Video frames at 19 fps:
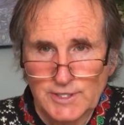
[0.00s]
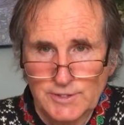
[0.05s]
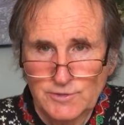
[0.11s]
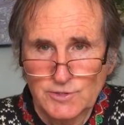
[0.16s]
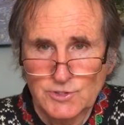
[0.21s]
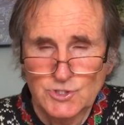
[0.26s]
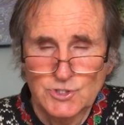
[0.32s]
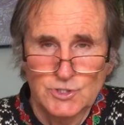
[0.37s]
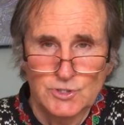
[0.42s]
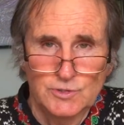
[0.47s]

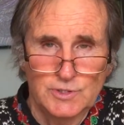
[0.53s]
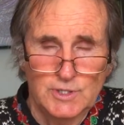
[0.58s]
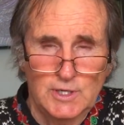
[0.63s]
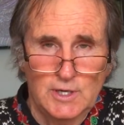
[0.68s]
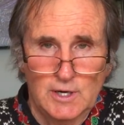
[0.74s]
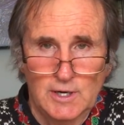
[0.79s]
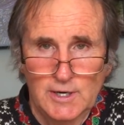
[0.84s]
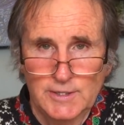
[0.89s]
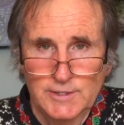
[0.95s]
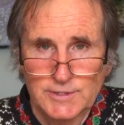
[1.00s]
literature,
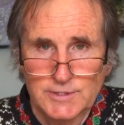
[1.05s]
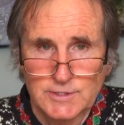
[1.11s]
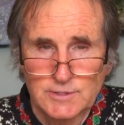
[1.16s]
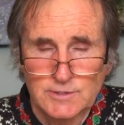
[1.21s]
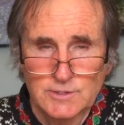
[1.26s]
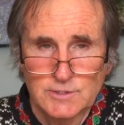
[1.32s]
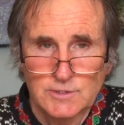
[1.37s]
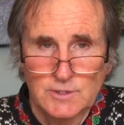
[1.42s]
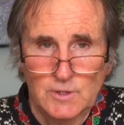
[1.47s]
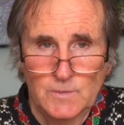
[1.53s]
the arts.
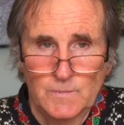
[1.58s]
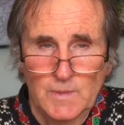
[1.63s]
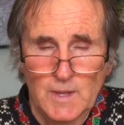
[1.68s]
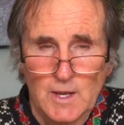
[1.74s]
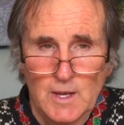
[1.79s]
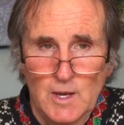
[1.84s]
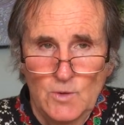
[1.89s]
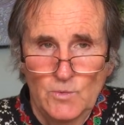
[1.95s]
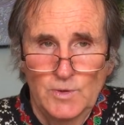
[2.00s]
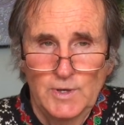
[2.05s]
And so
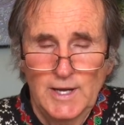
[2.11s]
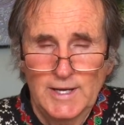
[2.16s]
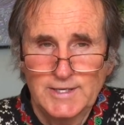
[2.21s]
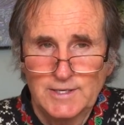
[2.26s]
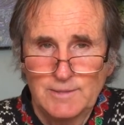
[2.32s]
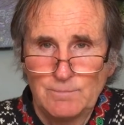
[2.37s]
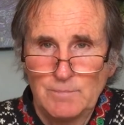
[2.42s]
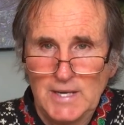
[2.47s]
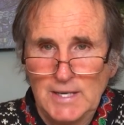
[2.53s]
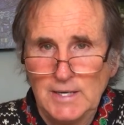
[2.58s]
we're
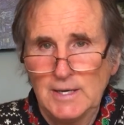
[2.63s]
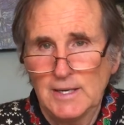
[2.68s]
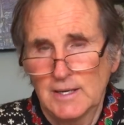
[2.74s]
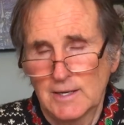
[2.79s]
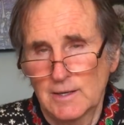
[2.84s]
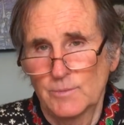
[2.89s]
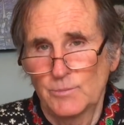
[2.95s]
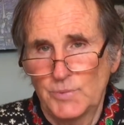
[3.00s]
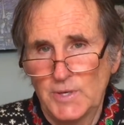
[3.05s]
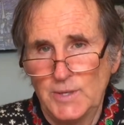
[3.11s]
not
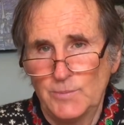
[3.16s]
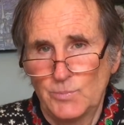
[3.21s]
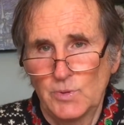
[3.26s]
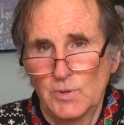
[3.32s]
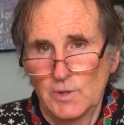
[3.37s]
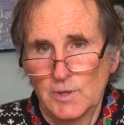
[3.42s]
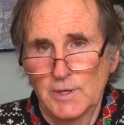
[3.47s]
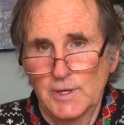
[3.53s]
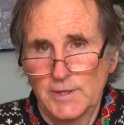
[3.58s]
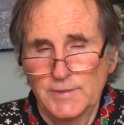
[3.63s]
demeaning
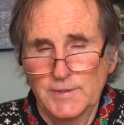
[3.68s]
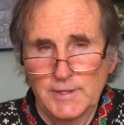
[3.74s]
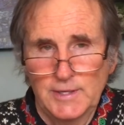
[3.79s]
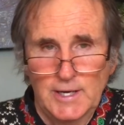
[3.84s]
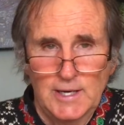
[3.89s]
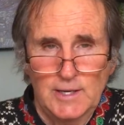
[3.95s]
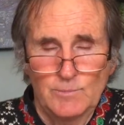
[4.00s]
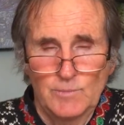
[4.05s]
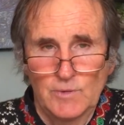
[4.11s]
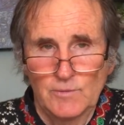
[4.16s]
people in the
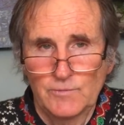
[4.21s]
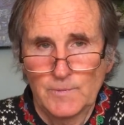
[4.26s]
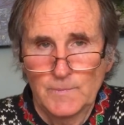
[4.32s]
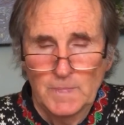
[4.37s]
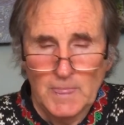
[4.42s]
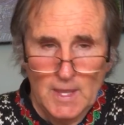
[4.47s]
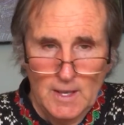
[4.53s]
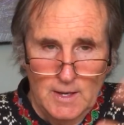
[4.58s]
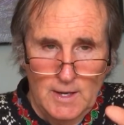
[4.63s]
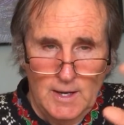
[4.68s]
name of
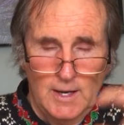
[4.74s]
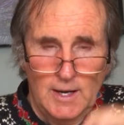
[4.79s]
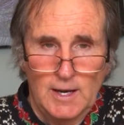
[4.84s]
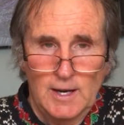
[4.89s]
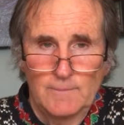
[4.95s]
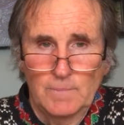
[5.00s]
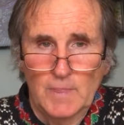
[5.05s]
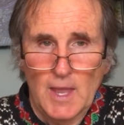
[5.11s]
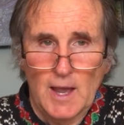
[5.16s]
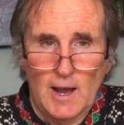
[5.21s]

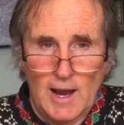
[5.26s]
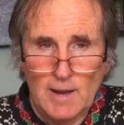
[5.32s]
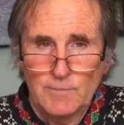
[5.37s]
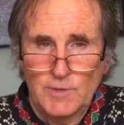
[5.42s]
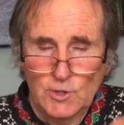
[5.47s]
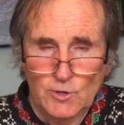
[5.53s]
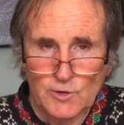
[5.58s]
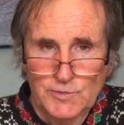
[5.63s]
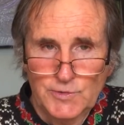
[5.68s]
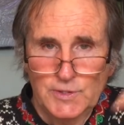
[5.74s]
I'm
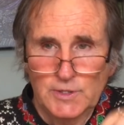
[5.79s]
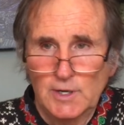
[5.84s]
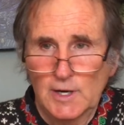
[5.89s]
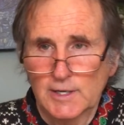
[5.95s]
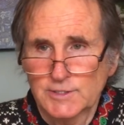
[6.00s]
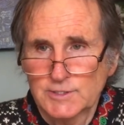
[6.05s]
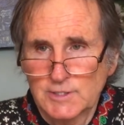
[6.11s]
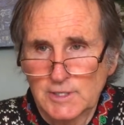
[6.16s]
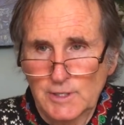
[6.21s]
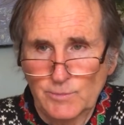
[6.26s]
the
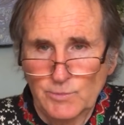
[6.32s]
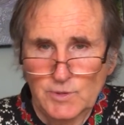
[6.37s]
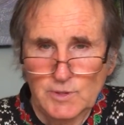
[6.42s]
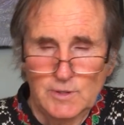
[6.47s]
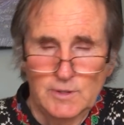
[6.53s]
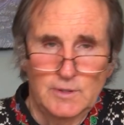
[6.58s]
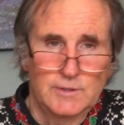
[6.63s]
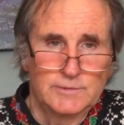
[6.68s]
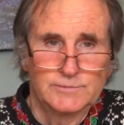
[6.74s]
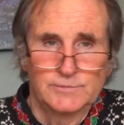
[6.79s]
Orthodox
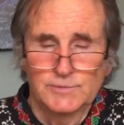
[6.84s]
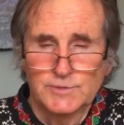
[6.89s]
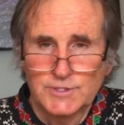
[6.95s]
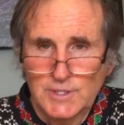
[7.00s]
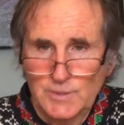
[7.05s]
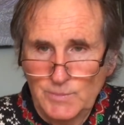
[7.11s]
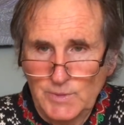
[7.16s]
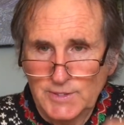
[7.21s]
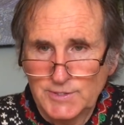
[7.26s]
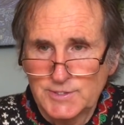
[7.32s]
liberal and
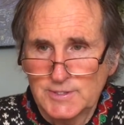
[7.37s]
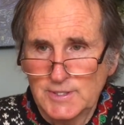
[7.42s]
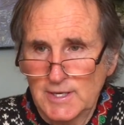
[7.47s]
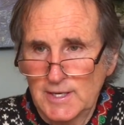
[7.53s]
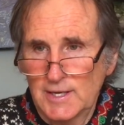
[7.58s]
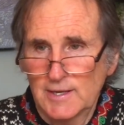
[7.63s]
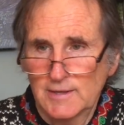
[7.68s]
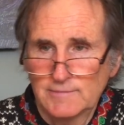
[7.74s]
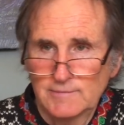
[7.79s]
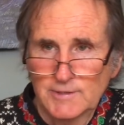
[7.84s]

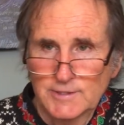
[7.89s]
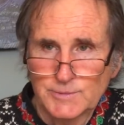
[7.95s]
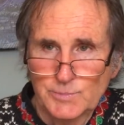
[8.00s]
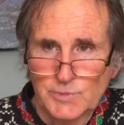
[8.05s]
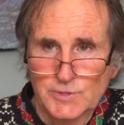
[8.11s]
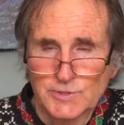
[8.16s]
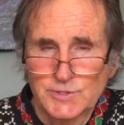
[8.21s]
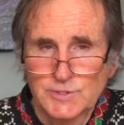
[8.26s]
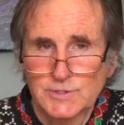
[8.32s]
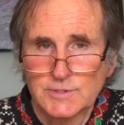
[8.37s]
CBC, and this
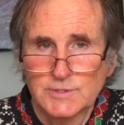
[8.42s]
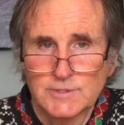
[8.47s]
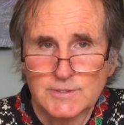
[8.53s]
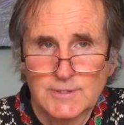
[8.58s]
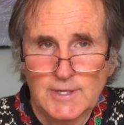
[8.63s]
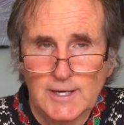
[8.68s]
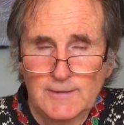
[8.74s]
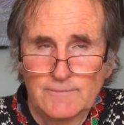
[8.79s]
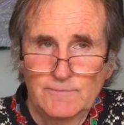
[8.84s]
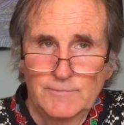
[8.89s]

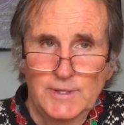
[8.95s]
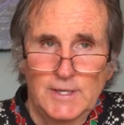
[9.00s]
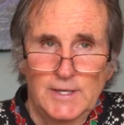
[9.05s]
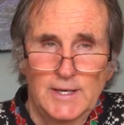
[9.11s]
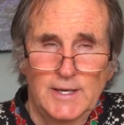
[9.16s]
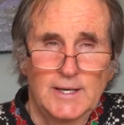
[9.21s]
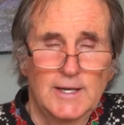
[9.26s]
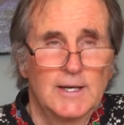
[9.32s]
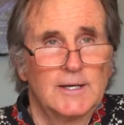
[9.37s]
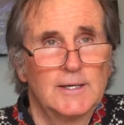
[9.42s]
person's
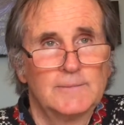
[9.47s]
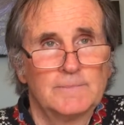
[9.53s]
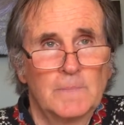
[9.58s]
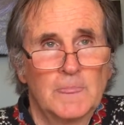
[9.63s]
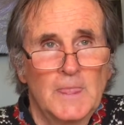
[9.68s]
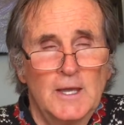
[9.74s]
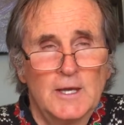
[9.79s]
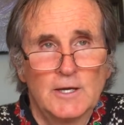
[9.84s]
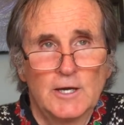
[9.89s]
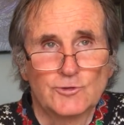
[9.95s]
really a
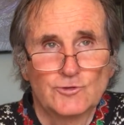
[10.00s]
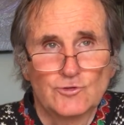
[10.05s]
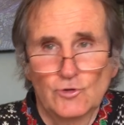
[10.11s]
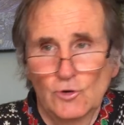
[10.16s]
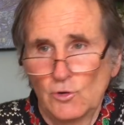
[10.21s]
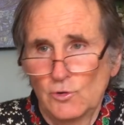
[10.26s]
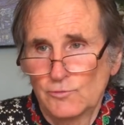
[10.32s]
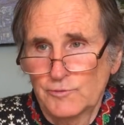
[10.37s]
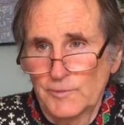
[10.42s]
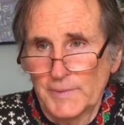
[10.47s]

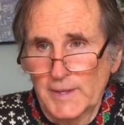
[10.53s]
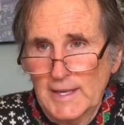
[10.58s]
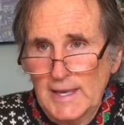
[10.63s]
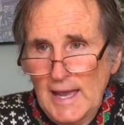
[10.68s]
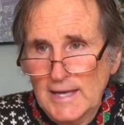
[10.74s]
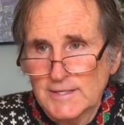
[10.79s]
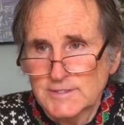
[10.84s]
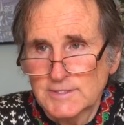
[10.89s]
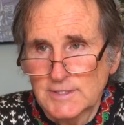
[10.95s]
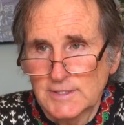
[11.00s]
troll from the
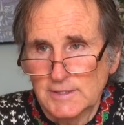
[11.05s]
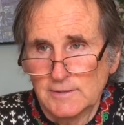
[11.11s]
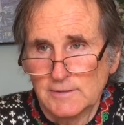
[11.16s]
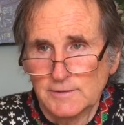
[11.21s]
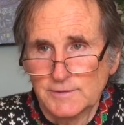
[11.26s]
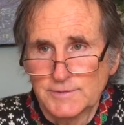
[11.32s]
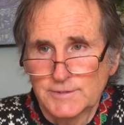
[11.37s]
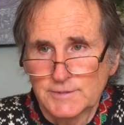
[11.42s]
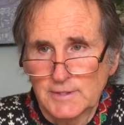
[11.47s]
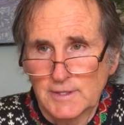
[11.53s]

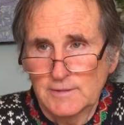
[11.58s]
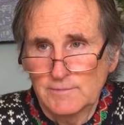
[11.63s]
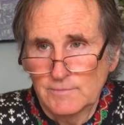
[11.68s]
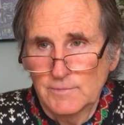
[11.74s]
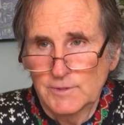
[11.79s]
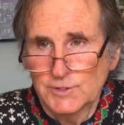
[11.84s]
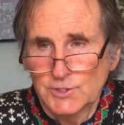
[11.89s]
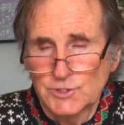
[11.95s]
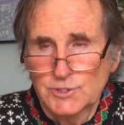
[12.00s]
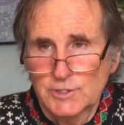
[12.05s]
Catskills, and
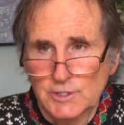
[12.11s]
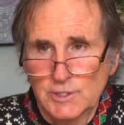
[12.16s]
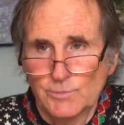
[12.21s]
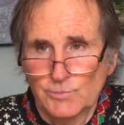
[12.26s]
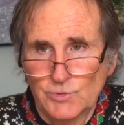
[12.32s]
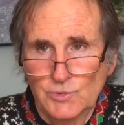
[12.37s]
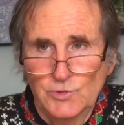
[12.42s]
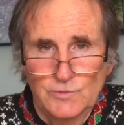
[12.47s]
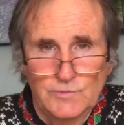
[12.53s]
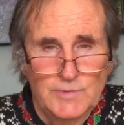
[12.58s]
we're just going to
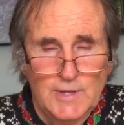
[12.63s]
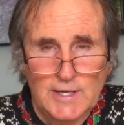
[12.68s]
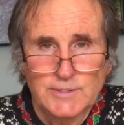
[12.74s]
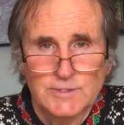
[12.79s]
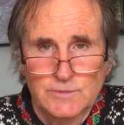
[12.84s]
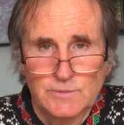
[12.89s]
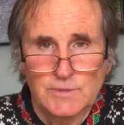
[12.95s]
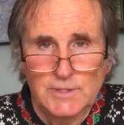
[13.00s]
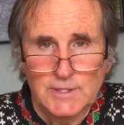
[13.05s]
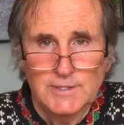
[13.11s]
prove
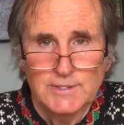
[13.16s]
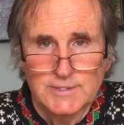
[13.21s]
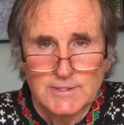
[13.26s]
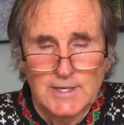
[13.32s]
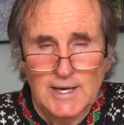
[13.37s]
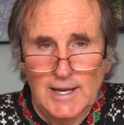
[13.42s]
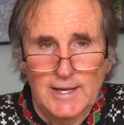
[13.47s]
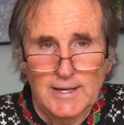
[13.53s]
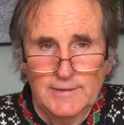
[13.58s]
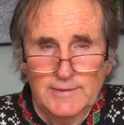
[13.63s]
that's what he's
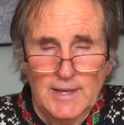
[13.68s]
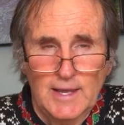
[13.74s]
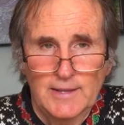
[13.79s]
like.